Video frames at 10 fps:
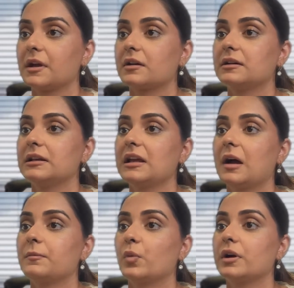Currently,
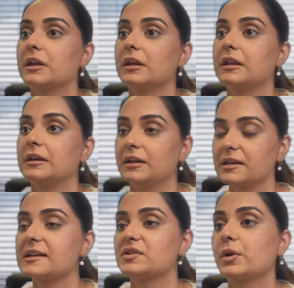I'm working in India.
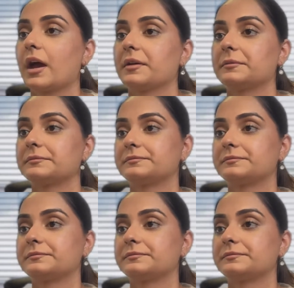Yes, you can.